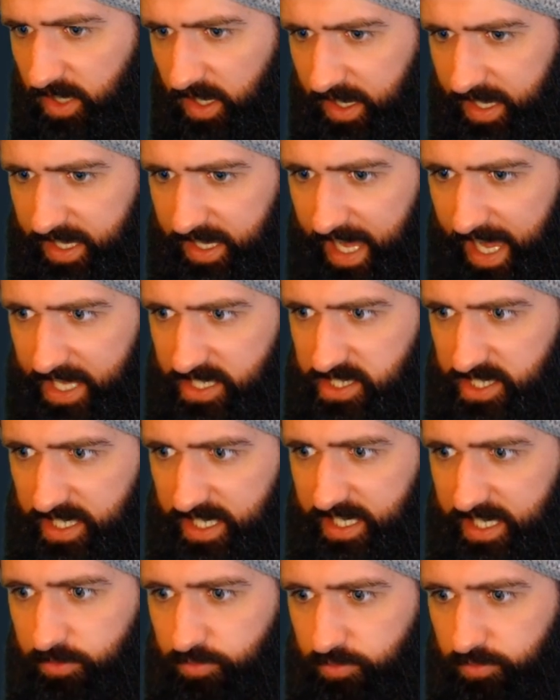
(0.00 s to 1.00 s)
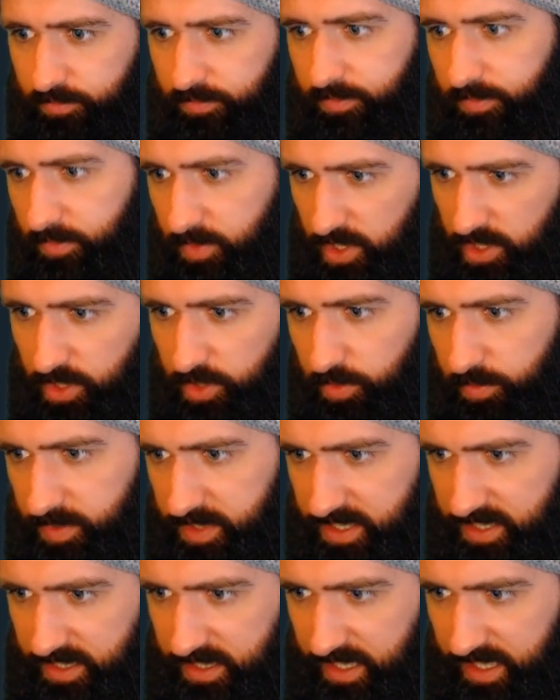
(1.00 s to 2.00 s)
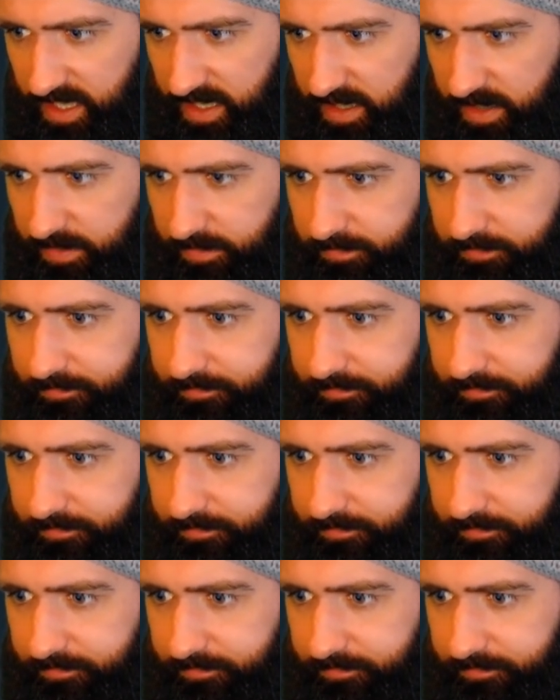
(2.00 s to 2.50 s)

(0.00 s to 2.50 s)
it actually loops the